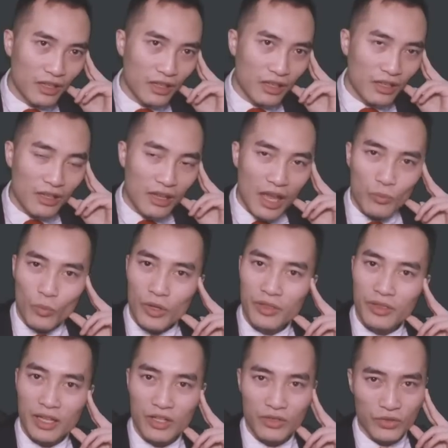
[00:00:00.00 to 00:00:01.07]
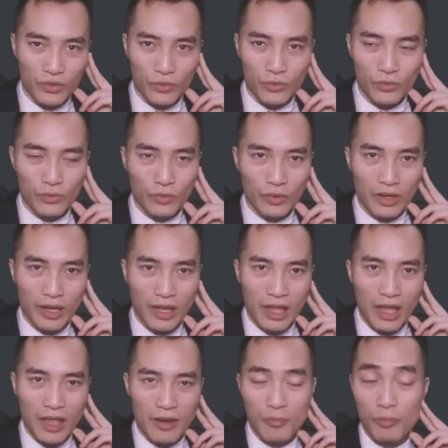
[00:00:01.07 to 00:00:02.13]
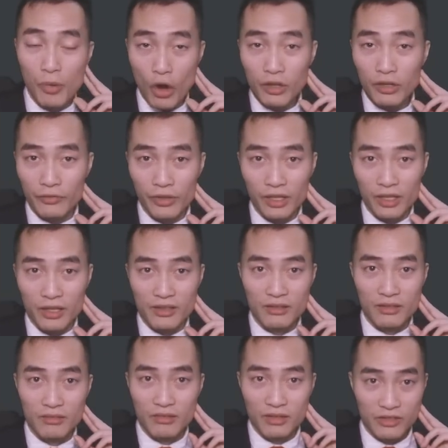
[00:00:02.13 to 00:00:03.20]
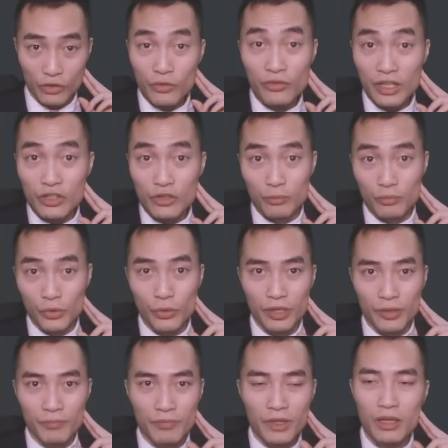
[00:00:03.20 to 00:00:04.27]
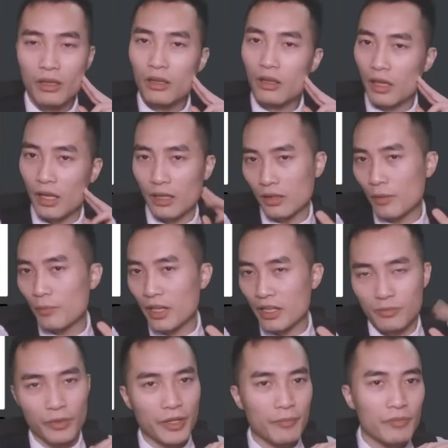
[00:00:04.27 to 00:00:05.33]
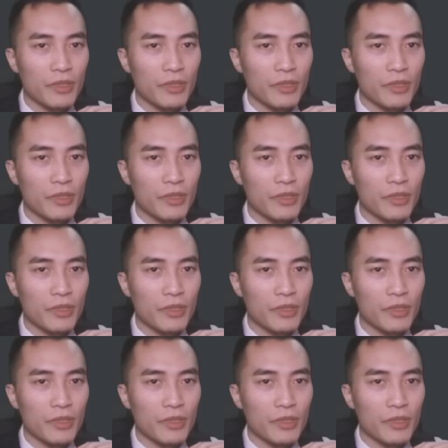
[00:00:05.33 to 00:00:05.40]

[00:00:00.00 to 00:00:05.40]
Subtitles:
and what they do. And a part of it is certain things are broken. And let me explain.